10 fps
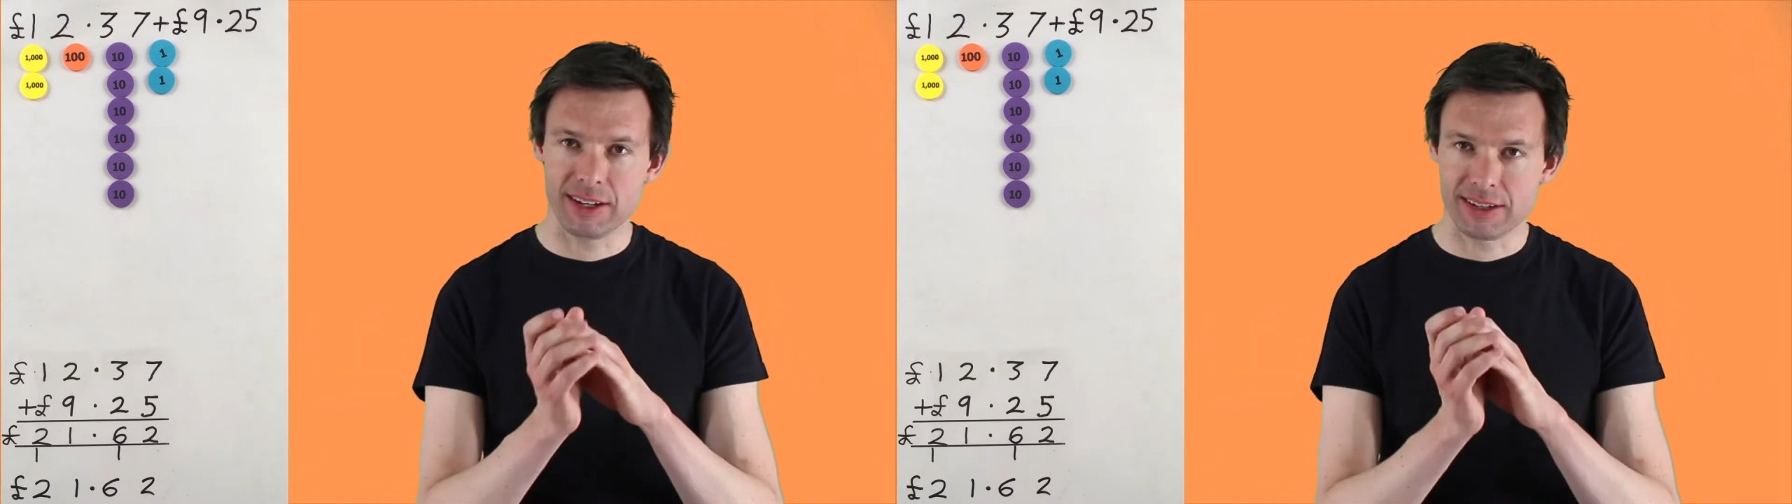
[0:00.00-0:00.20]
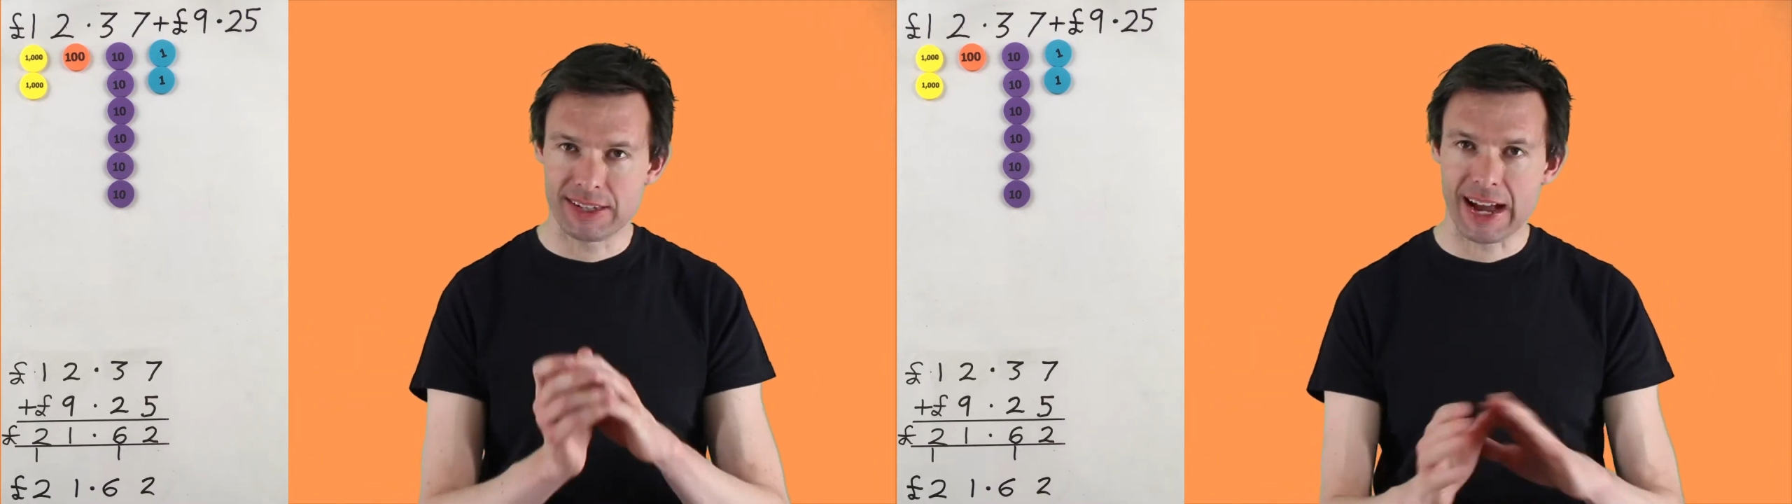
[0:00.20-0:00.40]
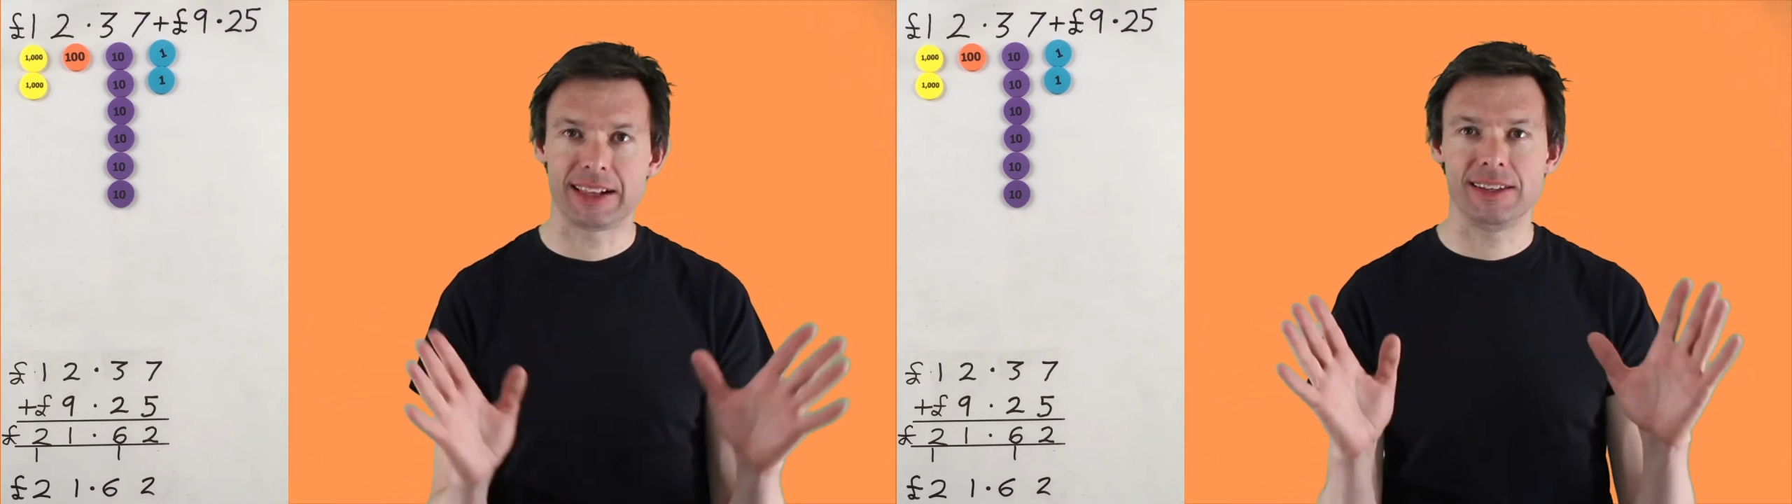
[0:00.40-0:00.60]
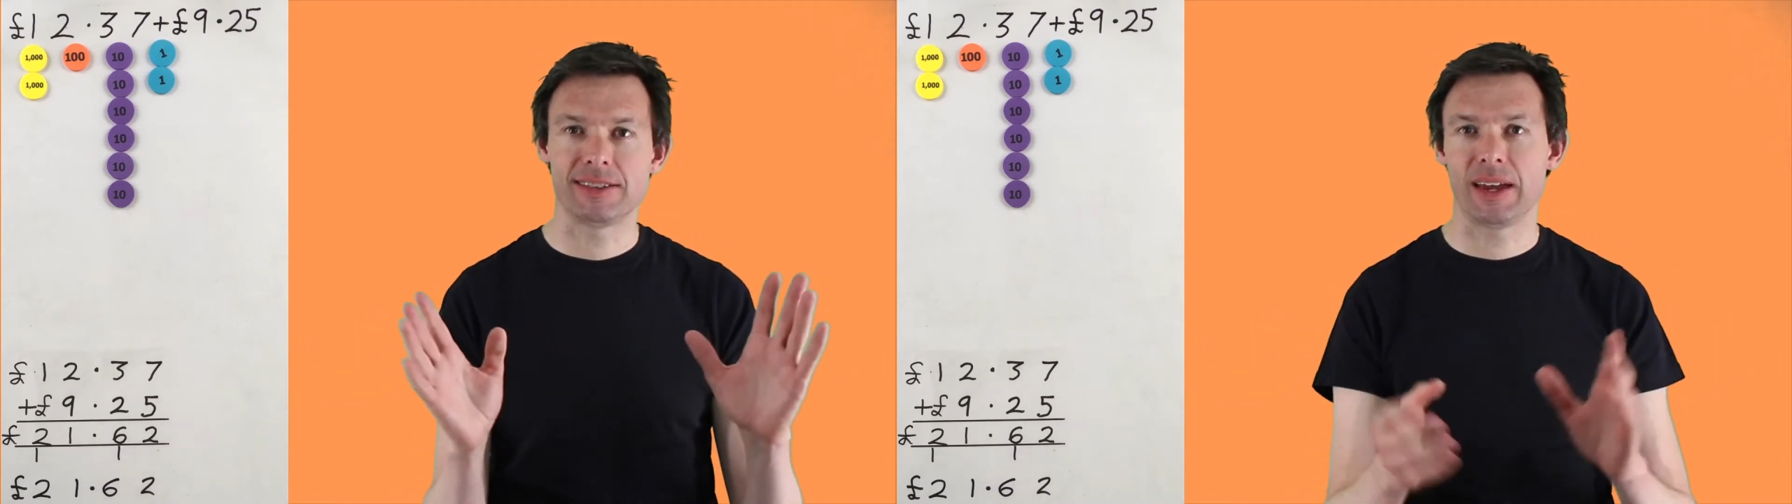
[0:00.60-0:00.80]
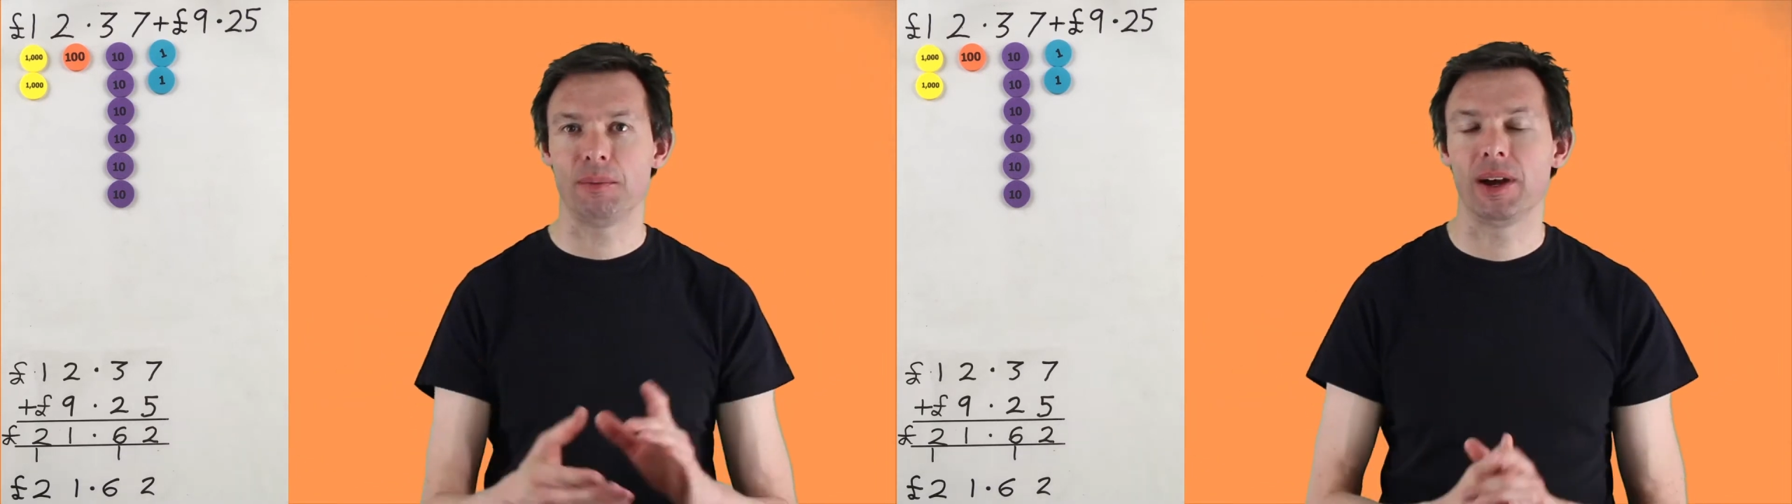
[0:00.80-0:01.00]
exactly the
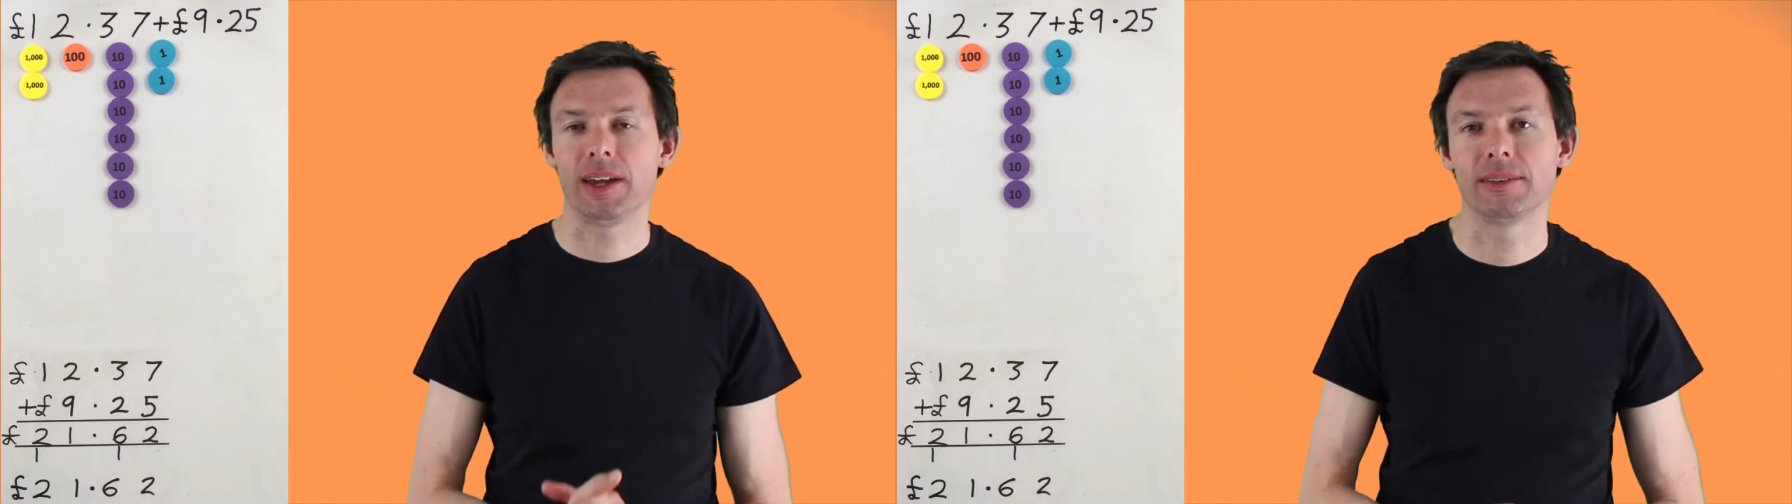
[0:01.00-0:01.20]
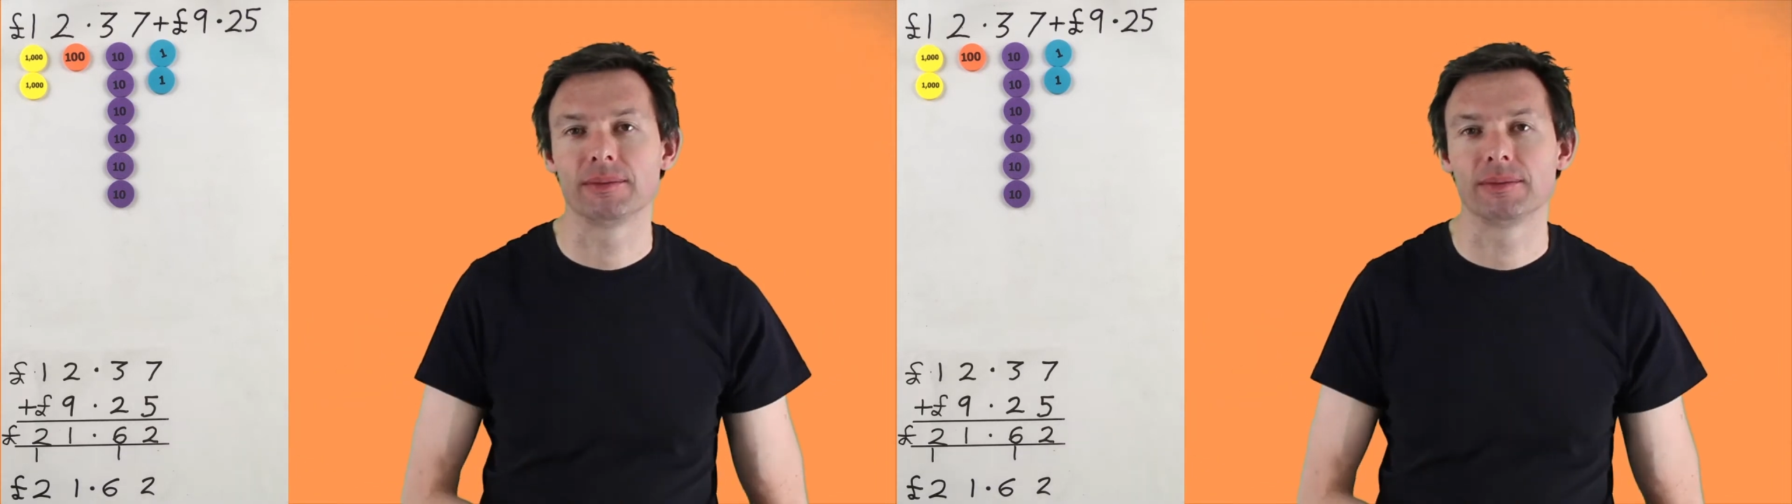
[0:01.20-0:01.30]
same way.